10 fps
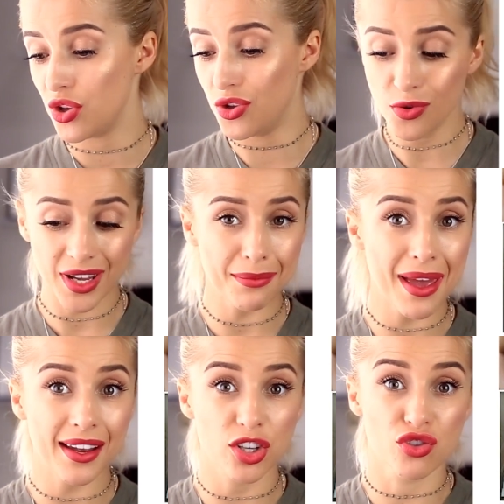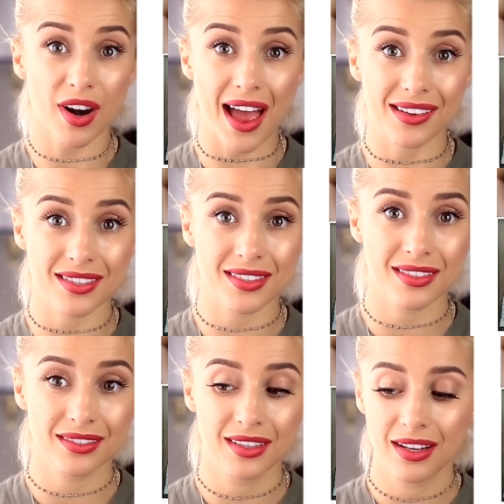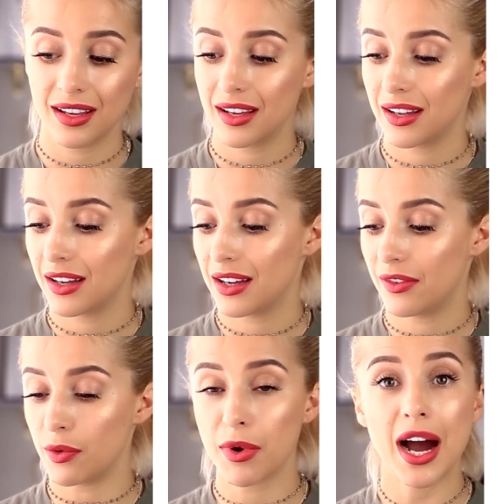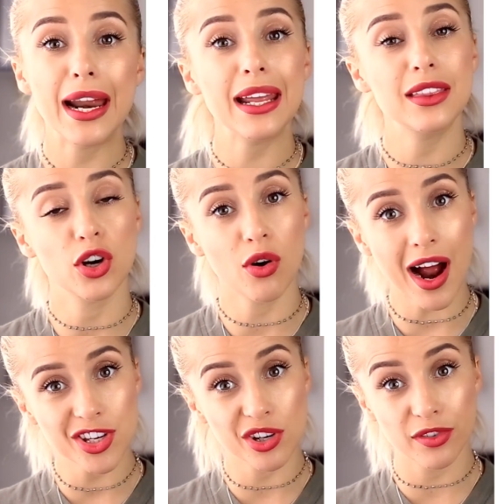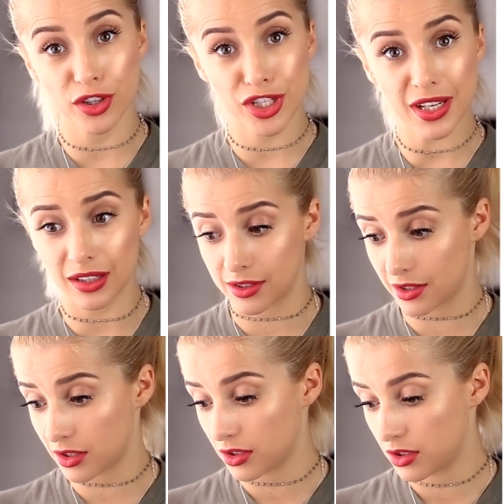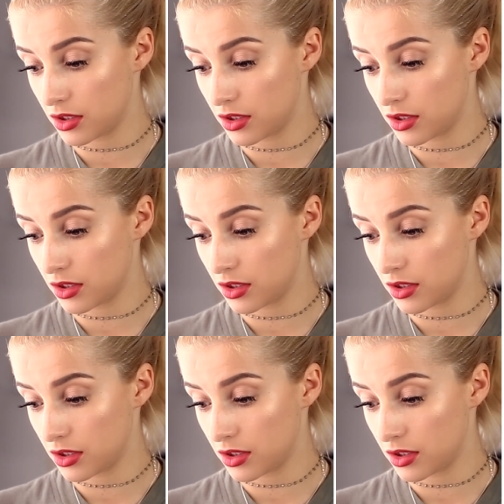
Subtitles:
you can make a dress from cutting the crotch of your jeans?